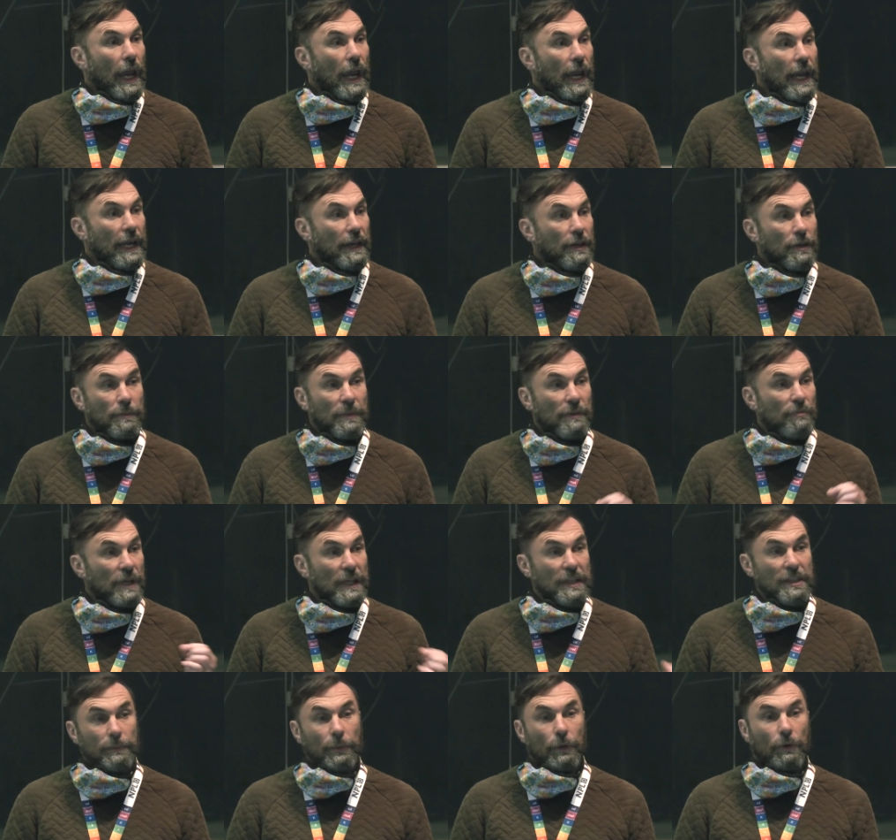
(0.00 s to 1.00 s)
it can be
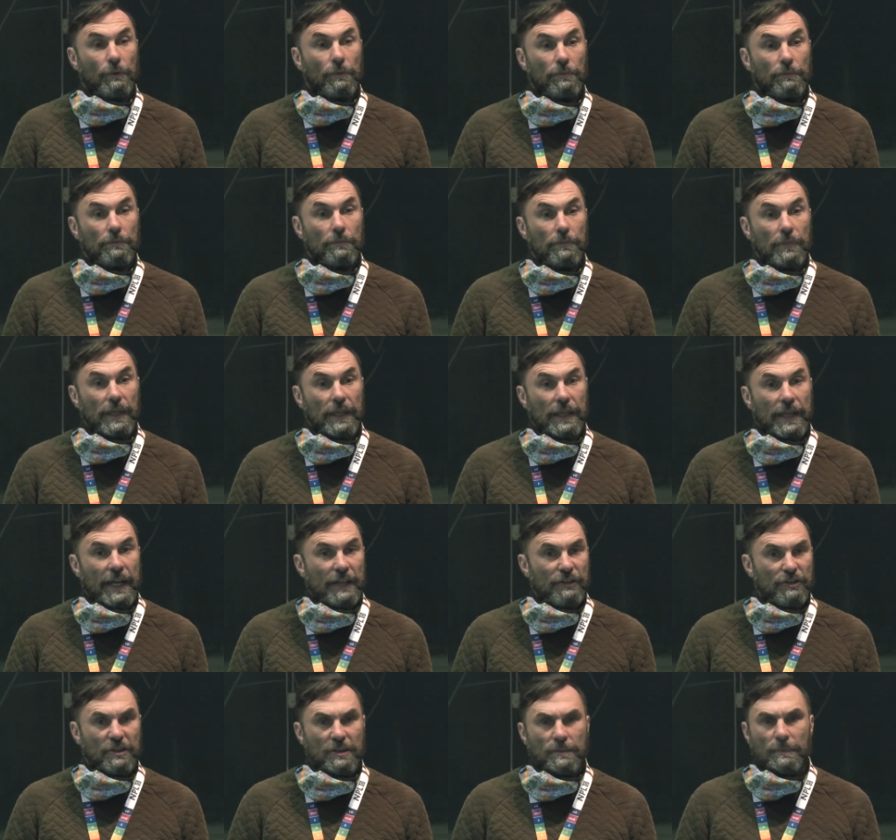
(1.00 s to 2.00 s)
really small. It
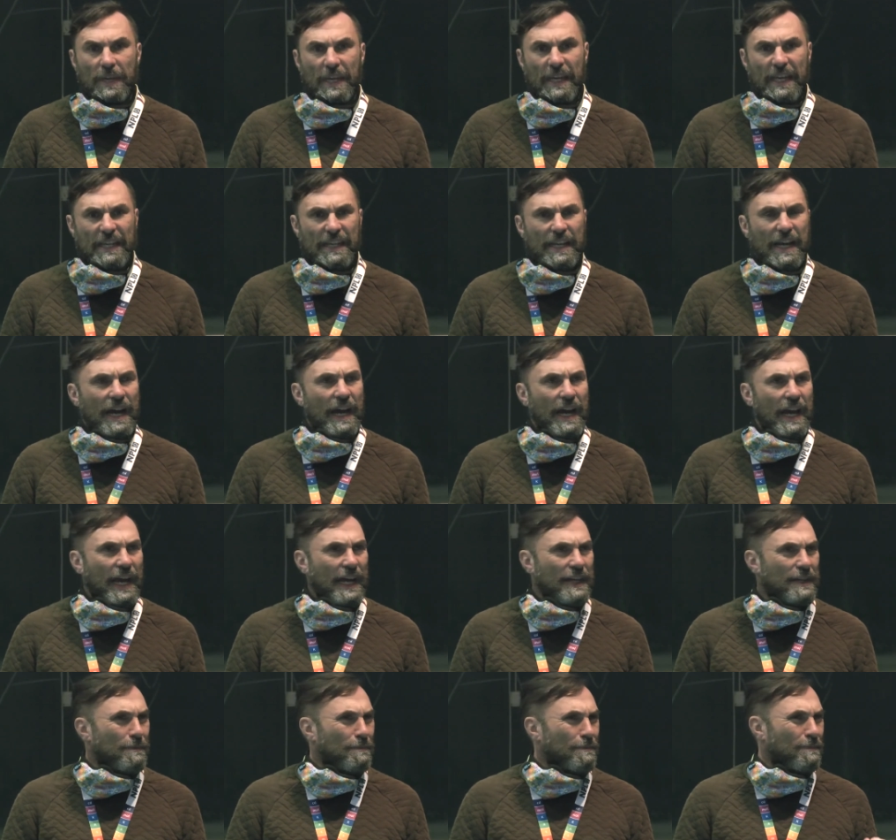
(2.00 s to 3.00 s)
can just be, I
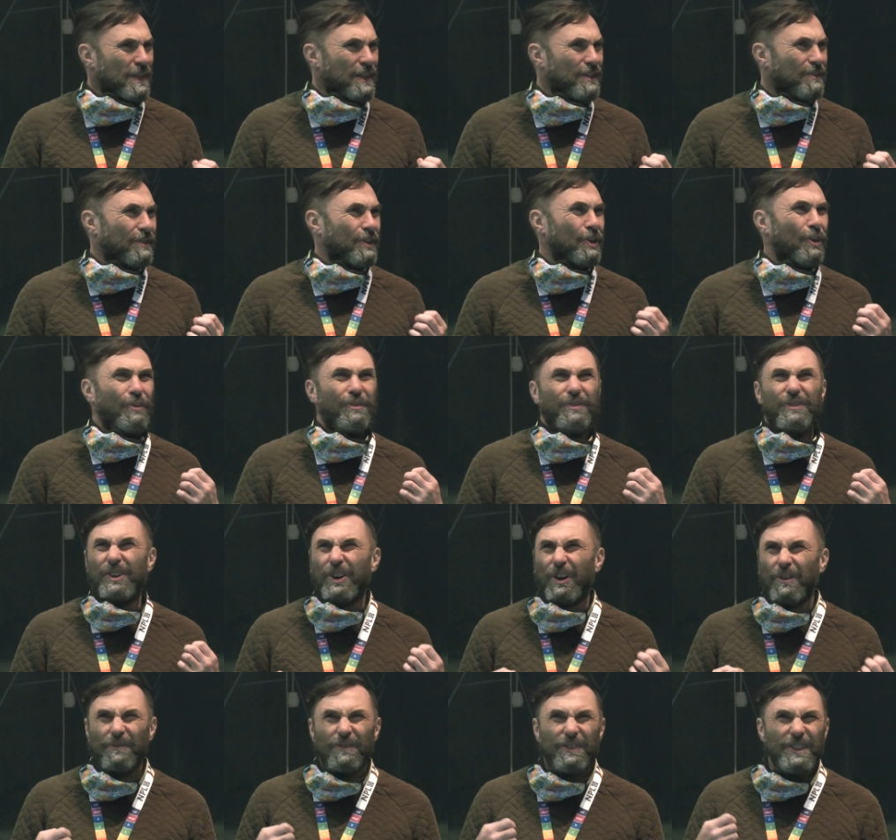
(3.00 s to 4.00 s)
had a bit of an off
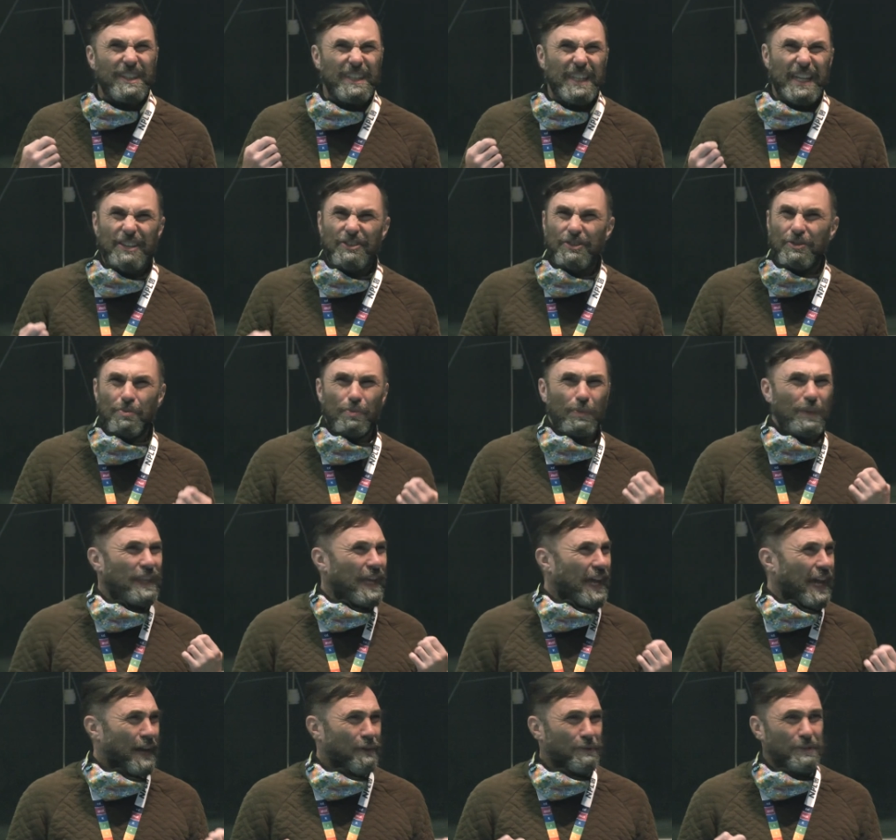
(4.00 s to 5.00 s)
conversation with a
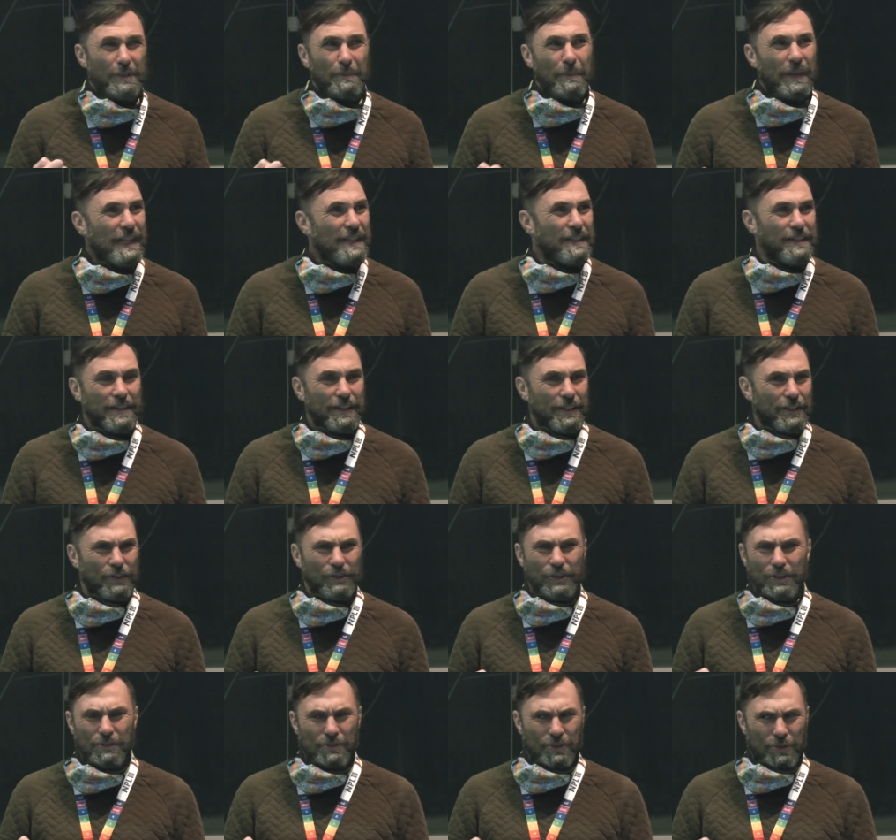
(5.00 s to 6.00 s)
housemate and I could
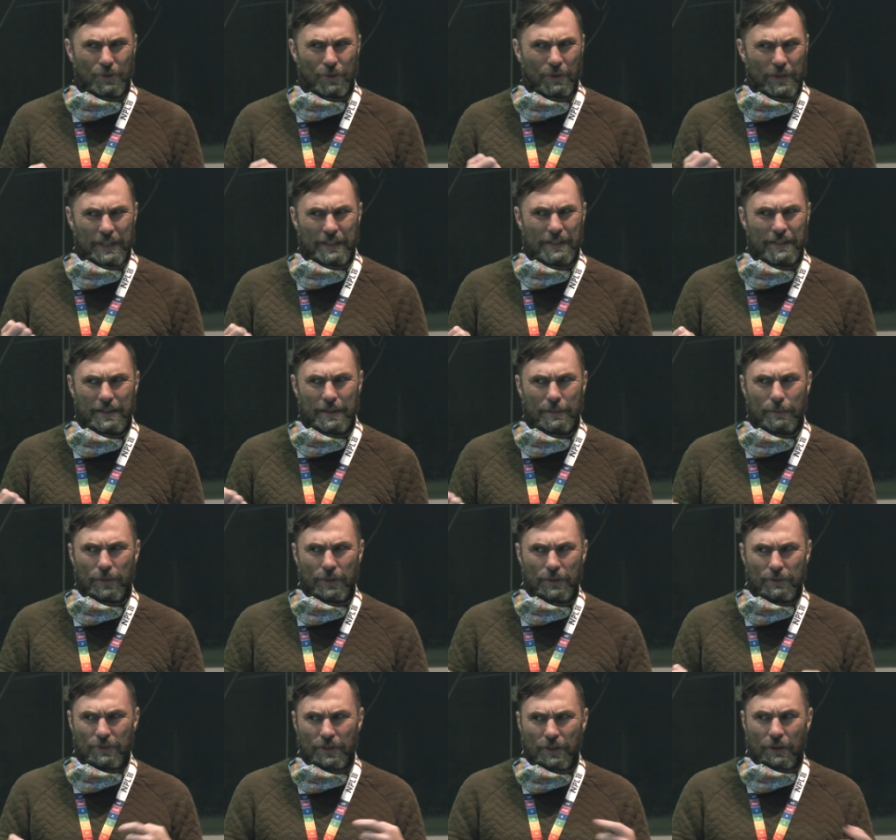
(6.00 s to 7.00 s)
use talking to someone
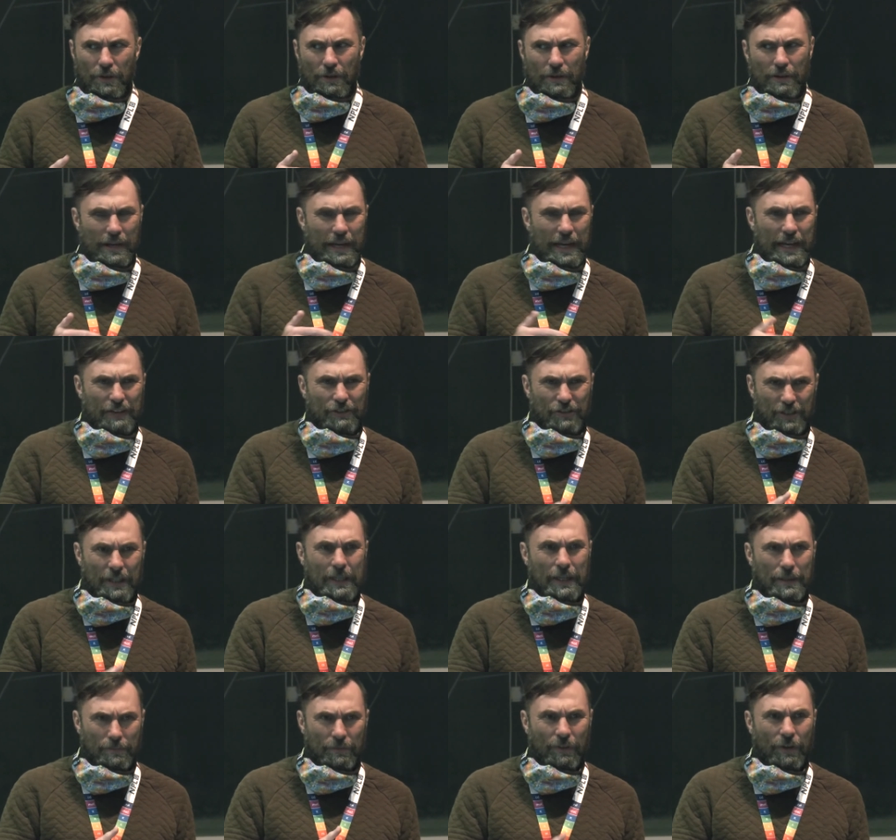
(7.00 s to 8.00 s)
who's not
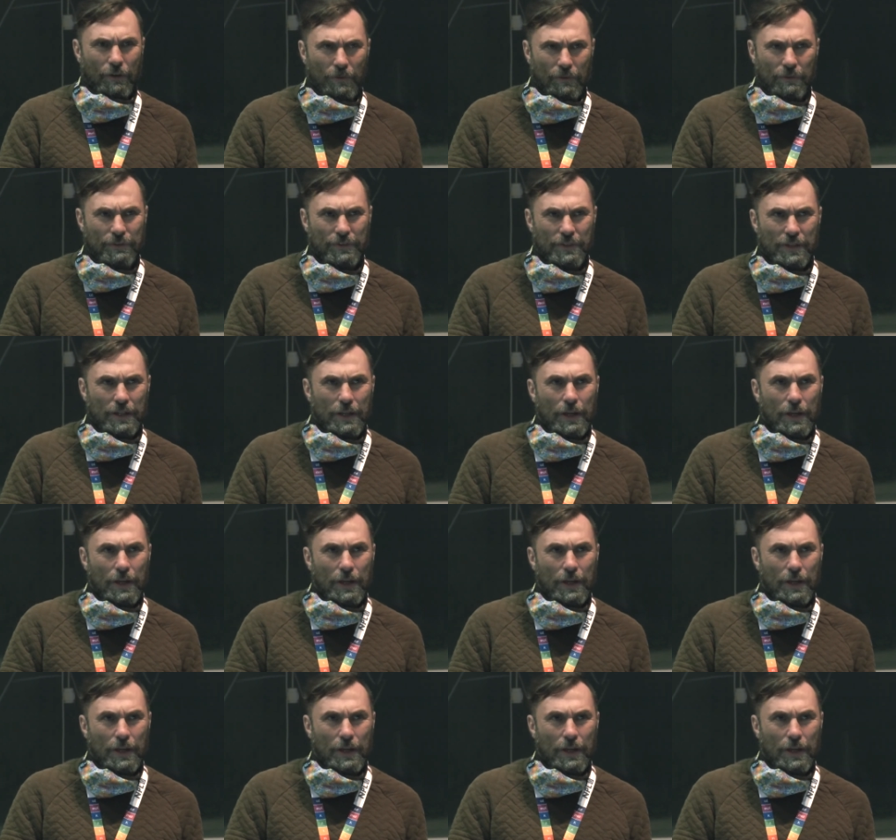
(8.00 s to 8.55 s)
actually involved.